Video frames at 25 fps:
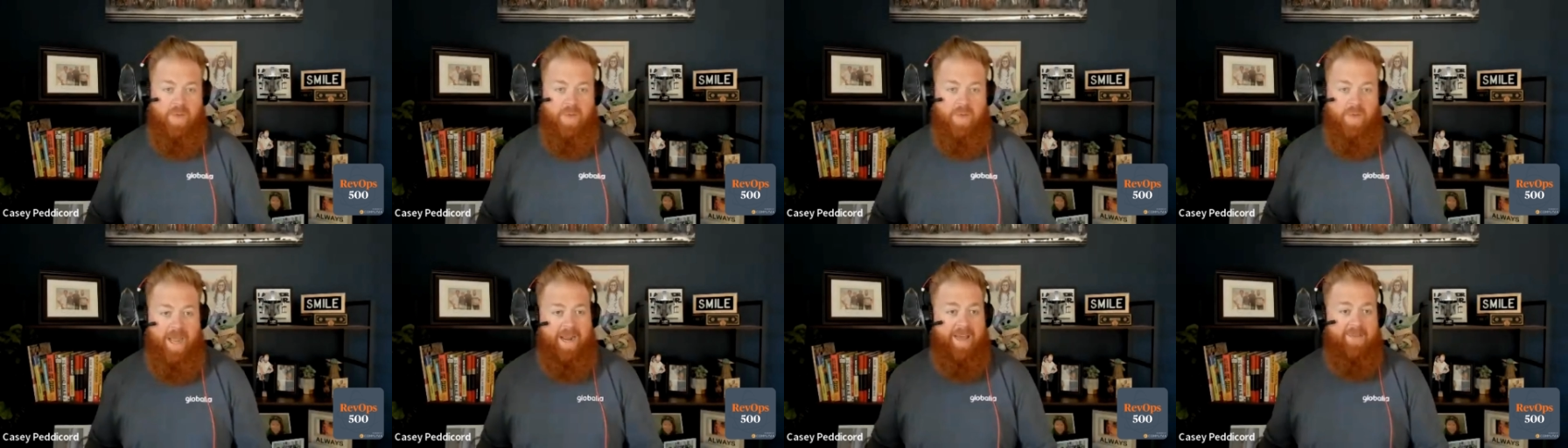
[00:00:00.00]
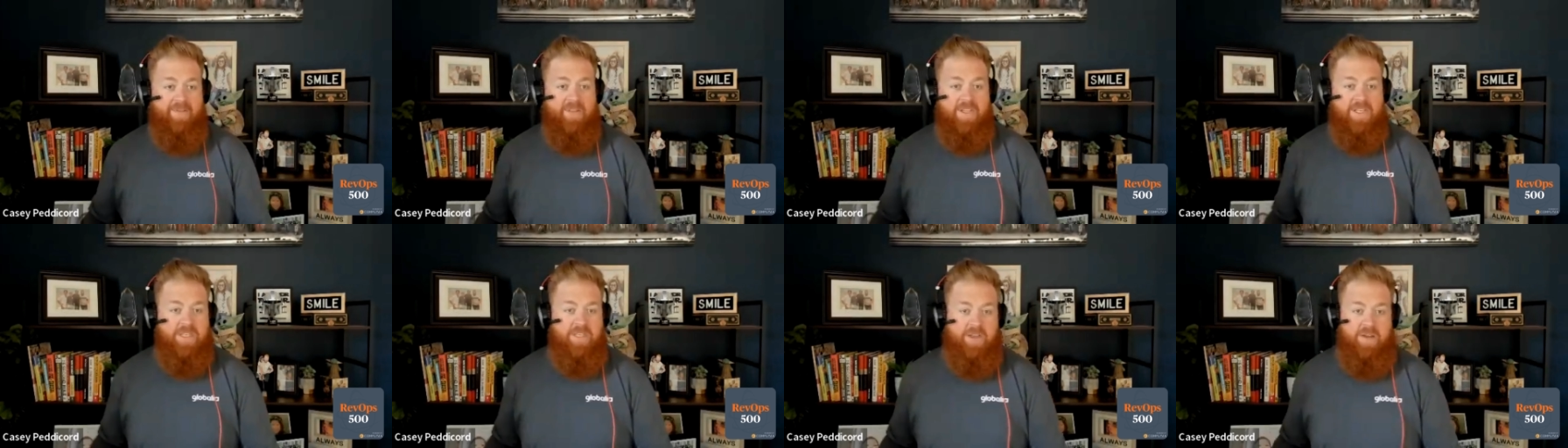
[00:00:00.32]
I can
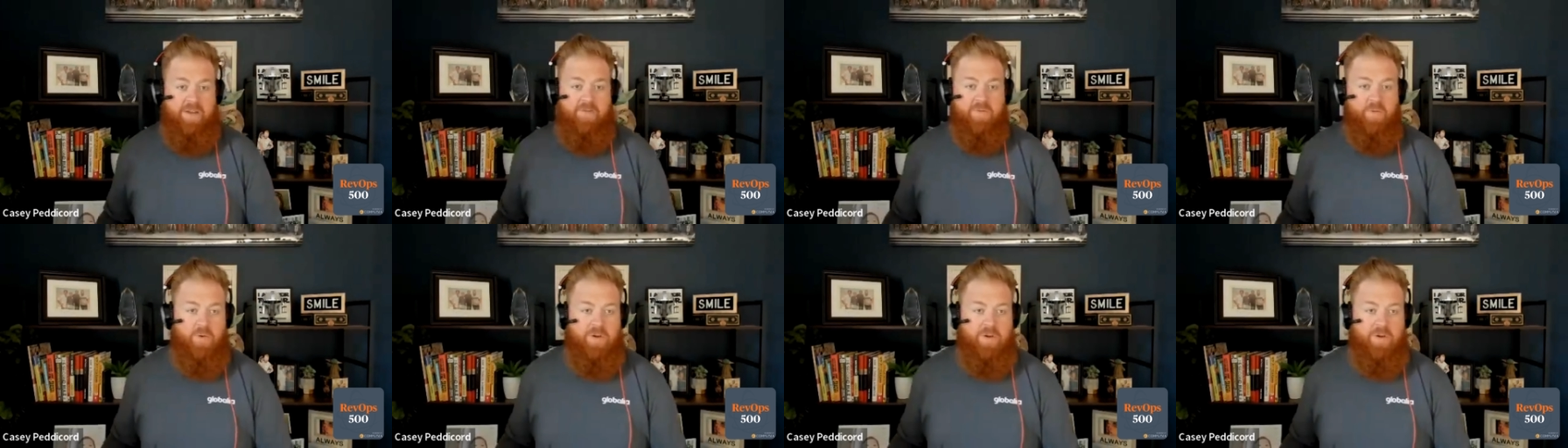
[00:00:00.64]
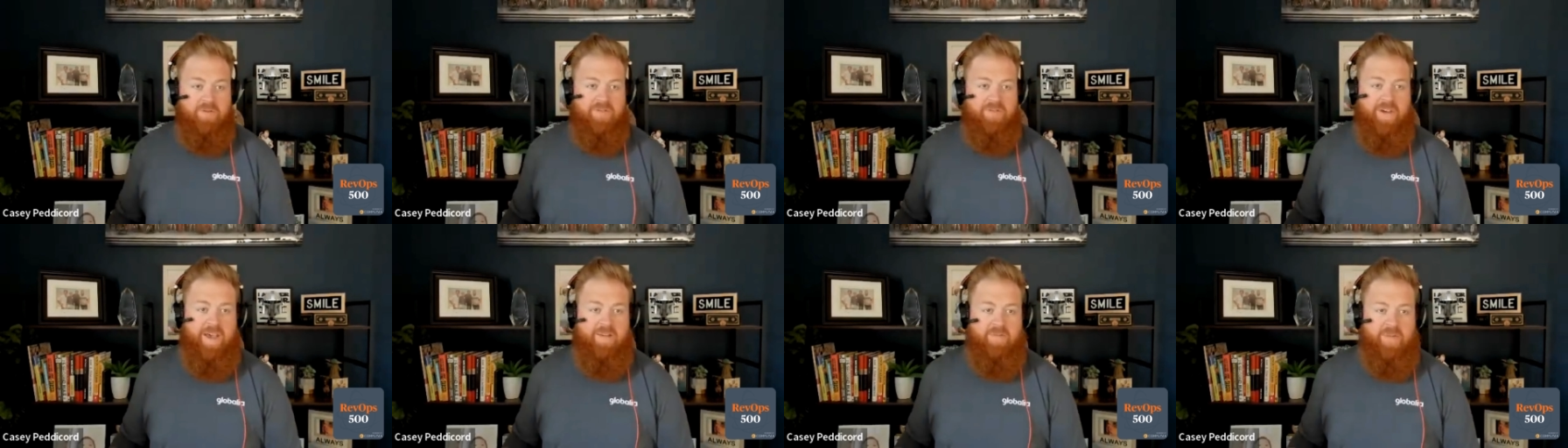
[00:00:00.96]
have this done for you
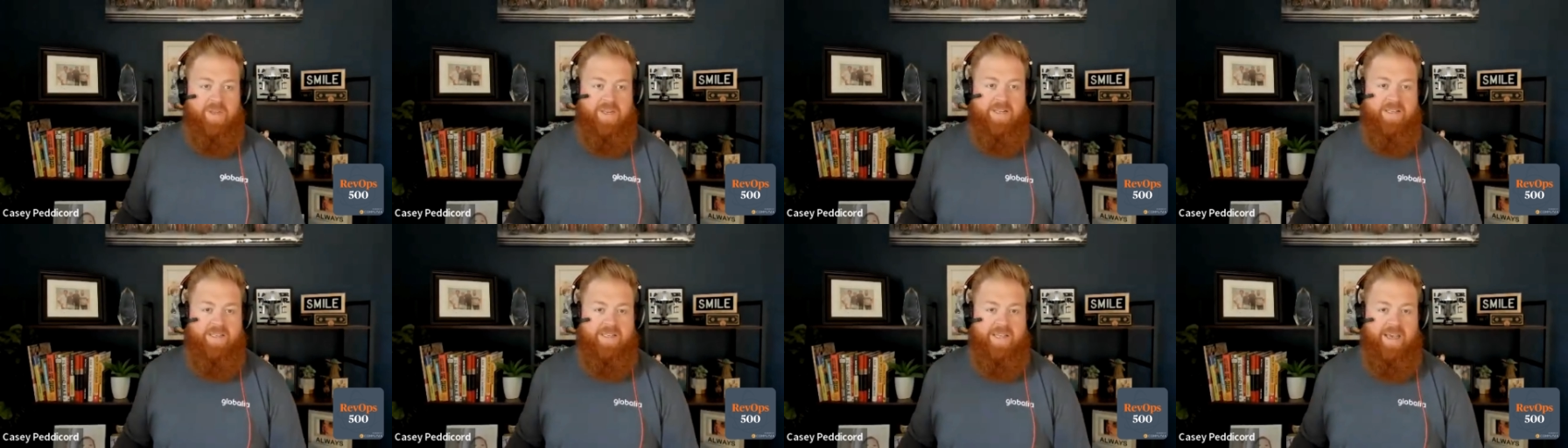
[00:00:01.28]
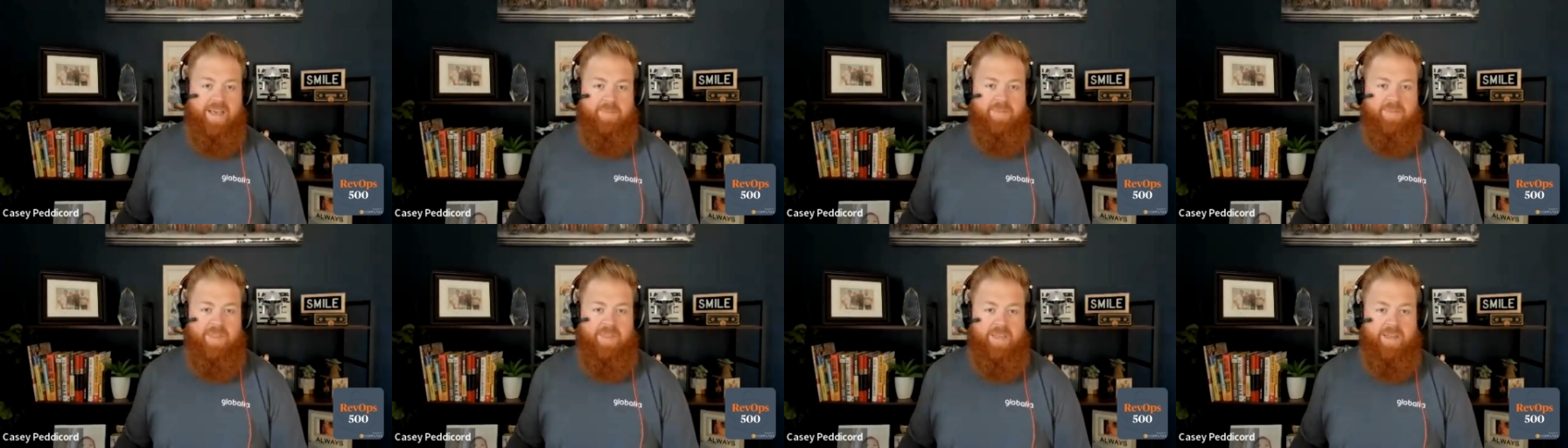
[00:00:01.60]
in 5 minutes
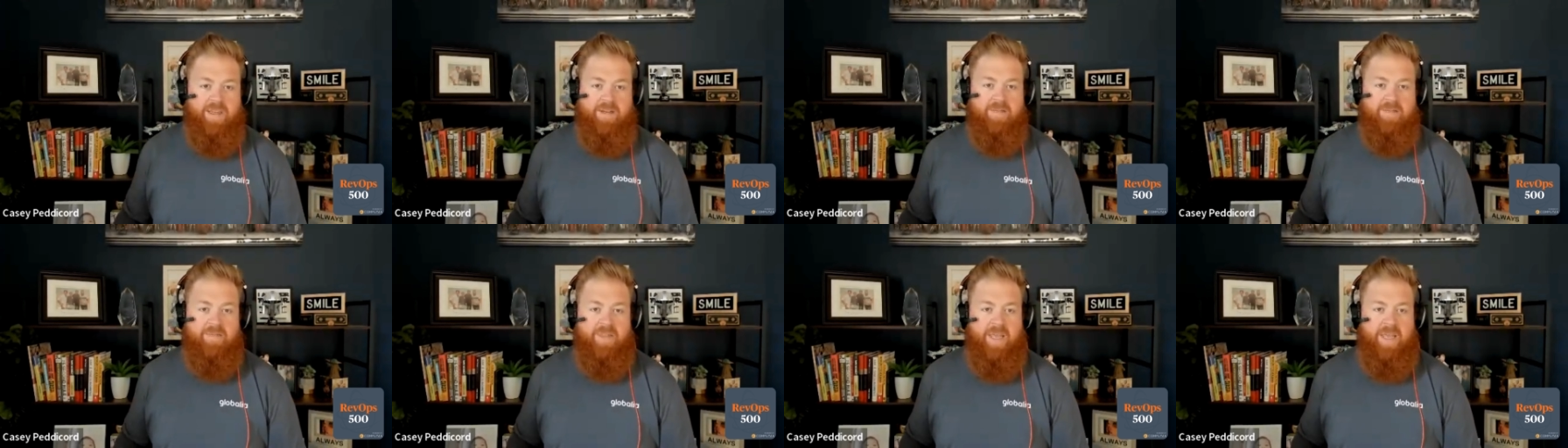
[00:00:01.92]
type thing.